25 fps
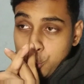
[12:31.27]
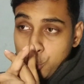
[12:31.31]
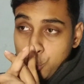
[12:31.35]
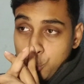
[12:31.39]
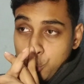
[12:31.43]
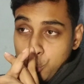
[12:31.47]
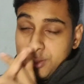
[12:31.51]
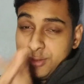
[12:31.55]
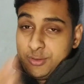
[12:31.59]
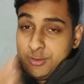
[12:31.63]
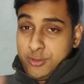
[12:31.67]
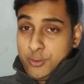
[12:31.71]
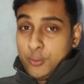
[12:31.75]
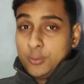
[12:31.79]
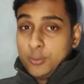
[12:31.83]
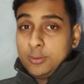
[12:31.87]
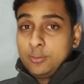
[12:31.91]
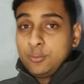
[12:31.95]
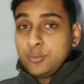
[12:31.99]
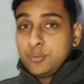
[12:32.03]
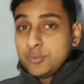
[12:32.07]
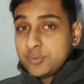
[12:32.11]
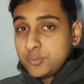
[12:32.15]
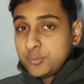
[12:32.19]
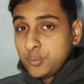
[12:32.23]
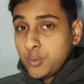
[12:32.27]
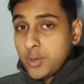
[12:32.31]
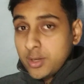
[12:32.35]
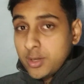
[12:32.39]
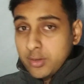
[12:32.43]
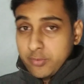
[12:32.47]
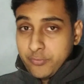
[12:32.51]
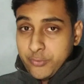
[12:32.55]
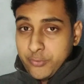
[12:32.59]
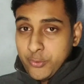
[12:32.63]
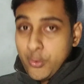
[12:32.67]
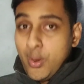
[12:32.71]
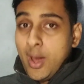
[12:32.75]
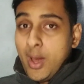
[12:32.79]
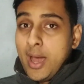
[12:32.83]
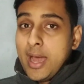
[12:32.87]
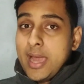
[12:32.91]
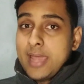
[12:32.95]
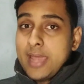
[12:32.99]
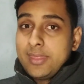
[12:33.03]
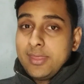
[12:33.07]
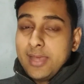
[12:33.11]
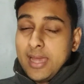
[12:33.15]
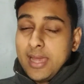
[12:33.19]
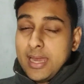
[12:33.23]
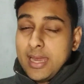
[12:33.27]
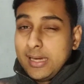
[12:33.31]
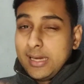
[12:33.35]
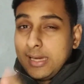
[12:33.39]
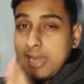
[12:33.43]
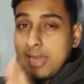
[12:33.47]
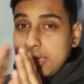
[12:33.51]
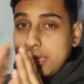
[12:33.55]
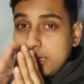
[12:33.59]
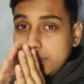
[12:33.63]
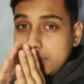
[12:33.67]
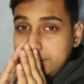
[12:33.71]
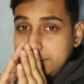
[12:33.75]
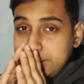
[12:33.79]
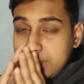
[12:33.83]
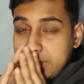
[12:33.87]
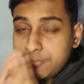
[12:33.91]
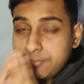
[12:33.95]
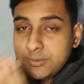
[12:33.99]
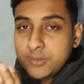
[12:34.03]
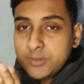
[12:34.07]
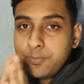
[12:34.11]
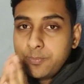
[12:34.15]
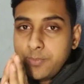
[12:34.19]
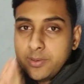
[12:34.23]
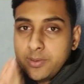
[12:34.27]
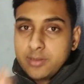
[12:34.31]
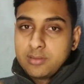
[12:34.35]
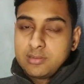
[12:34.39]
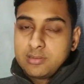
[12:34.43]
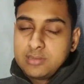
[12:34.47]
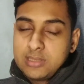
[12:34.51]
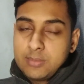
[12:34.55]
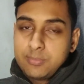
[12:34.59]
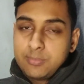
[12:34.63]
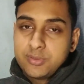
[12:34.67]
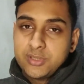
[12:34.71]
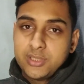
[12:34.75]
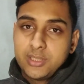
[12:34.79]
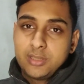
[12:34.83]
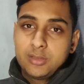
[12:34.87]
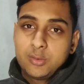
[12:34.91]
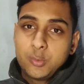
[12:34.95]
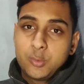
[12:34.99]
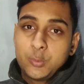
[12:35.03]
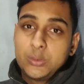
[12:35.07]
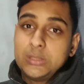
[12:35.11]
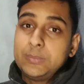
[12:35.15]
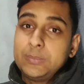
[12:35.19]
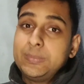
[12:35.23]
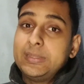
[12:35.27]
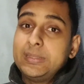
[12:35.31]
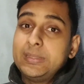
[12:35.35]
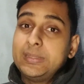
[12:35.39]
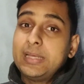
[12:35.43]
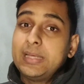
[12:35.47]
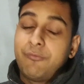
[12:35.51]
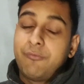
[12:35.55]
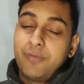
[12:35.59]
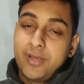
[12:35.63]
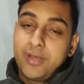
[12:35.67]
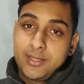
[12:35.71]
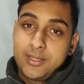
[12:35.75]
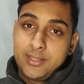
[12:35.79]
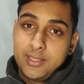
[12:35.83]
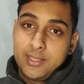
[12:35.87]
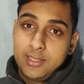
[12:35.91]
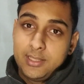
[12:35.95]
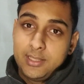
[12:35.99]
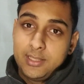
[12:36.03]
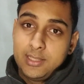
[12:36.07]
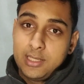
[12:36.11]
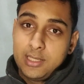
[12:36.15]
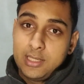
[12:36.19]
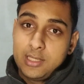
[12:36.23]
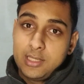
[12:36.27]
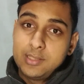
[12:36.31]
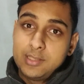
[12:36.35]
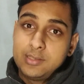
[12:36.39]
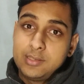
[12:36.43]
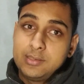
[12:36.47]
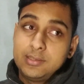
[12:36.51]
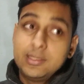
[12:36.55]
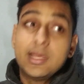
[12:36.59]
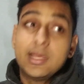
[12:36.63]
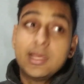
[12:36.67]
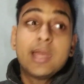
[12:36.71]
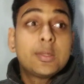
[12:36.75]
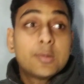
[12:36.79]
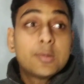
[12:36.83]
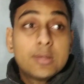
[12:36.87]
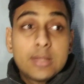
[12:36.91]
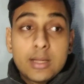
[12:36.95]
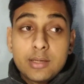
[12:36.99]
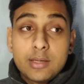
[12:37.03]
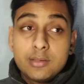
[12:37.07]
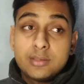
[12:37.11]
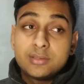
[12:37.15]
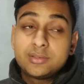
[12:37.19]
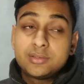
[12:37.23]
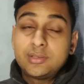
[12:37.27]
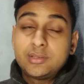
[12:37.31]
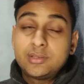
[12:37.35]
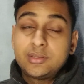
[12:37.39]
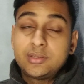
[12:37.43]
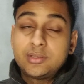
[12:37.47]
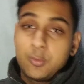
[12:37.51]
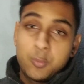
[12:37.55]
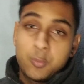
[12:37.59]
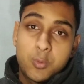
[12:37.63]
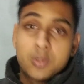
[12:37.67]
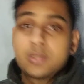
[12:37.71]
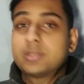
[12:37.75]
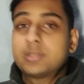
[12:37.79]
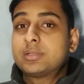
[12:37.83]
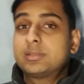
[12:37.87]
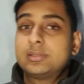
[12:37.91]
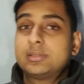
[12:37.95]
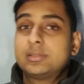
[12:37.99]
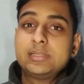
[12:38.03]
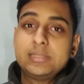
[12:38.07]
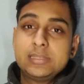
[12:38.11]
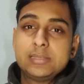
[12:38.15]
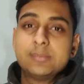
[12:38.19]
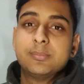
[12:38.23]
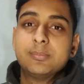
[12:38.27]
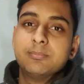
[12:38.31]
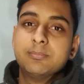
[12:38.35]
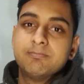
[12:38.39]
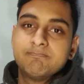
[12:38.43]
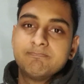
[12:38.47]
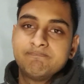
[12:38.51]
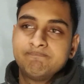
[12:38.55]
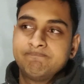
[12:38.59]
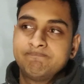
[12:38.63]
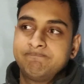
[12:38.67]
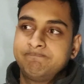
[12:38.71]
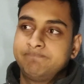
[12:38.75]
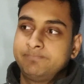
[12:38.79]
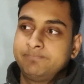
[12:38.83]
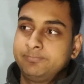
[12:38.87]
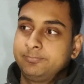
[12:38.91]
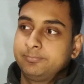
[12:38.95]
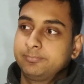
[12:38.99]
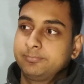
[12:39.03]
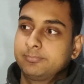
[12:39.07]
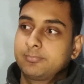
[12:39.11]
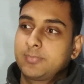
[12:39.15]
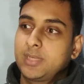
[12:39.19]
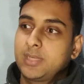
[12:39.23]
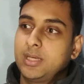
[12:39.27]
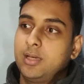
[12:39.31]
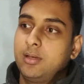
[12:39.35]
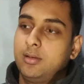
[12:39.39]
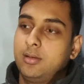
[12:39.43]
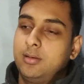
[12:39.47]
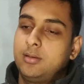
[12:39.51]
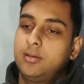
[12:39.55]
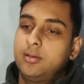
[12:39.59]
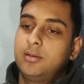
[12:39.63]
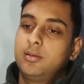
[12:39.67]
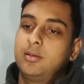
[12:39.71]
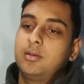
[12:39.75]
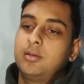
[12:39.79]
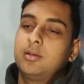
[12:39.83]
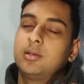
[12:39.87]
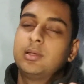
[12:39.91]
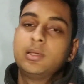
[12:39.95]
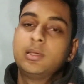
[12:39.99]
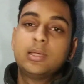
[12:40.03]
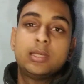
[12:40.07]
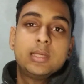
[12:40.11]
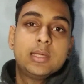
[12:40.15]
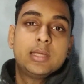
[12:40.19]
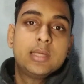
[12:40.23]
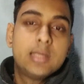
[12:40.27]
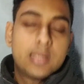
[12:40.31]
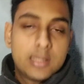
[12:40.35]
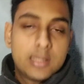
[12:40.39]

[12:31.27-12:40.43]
once you lose one of your eye the entire depth perception will be affected and then you'll understand what is the um, uh,